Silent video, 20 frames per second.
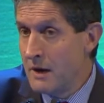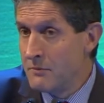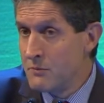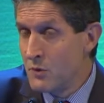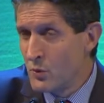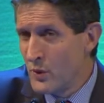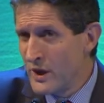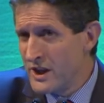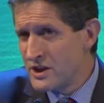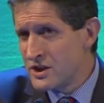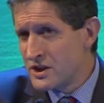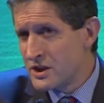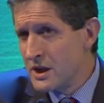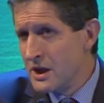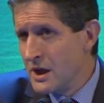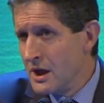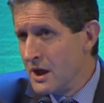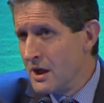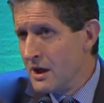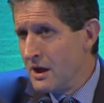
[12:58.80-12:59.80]
which
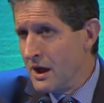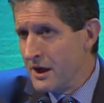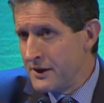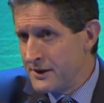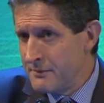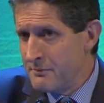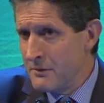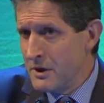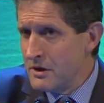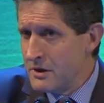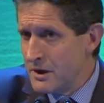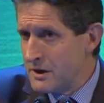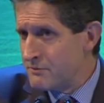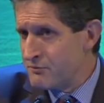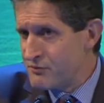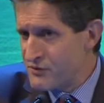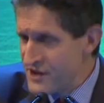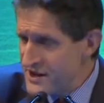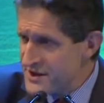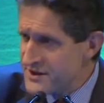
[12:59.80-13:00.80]
at
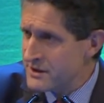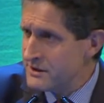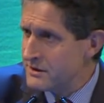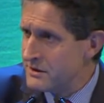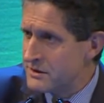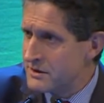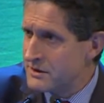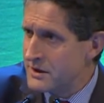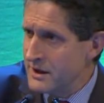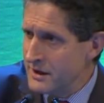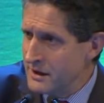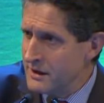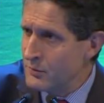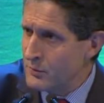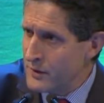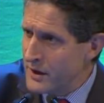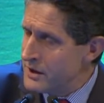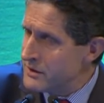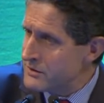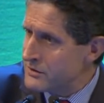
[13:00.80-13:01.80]
present, you know,
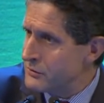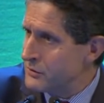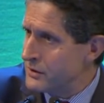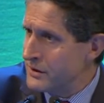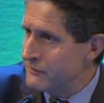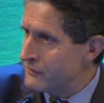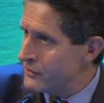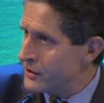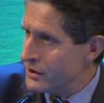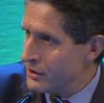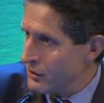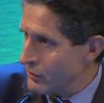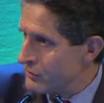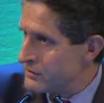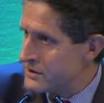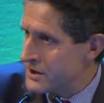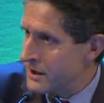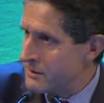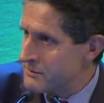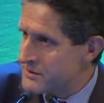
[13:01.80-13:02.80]
we are talking very long
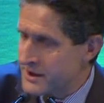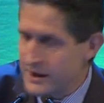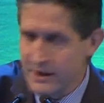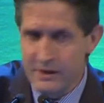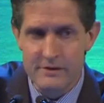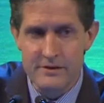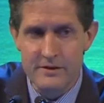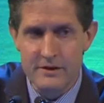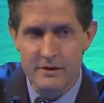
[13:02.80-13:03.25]
timescales